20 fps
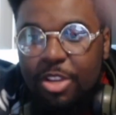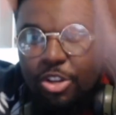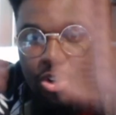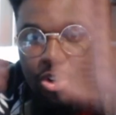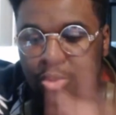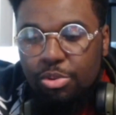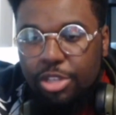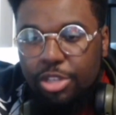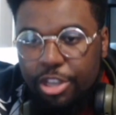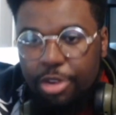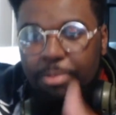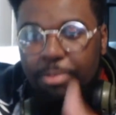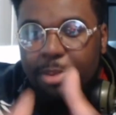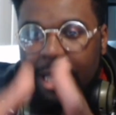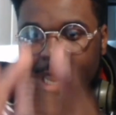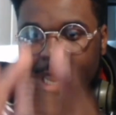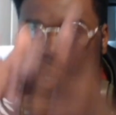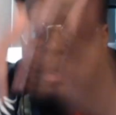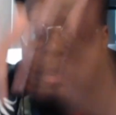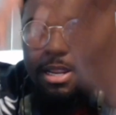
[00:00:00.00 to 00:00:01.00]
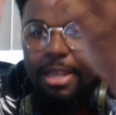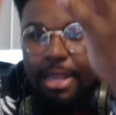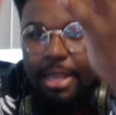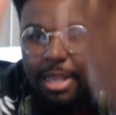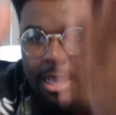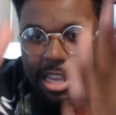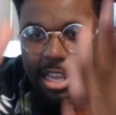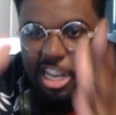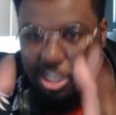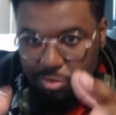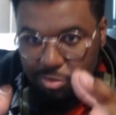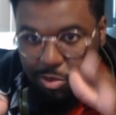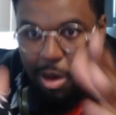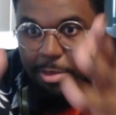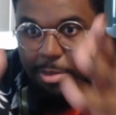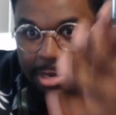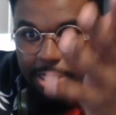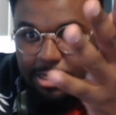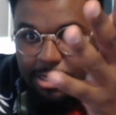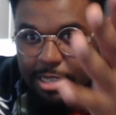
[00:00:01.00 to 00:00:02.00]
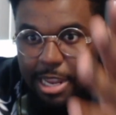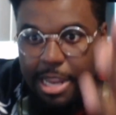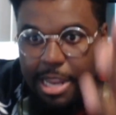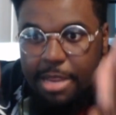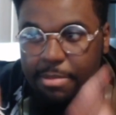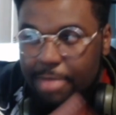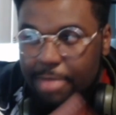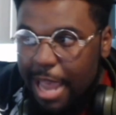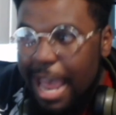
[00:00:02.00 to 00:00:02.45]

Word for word: nuclear plant, is probably the same